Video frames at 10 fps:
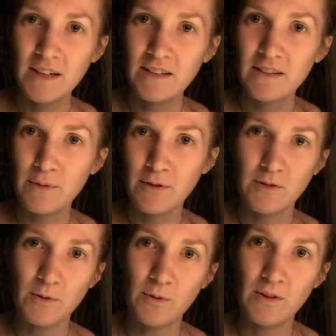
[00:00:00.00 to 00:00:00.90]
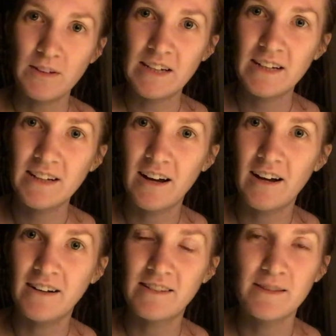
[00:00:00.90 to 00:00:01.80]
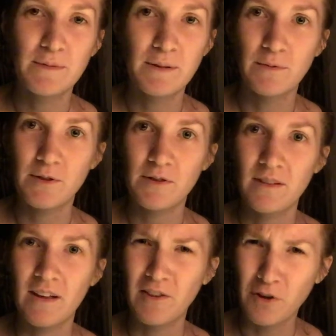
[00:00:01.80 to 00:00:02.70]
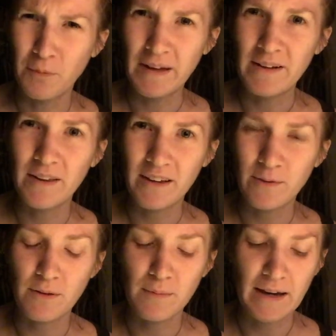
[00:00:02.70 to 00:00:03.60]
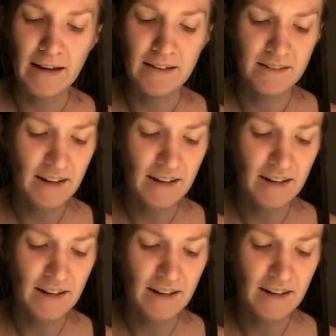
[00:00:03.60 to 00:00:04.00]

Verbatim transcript: some of those old uh, symptoms a little bit, like with my hands.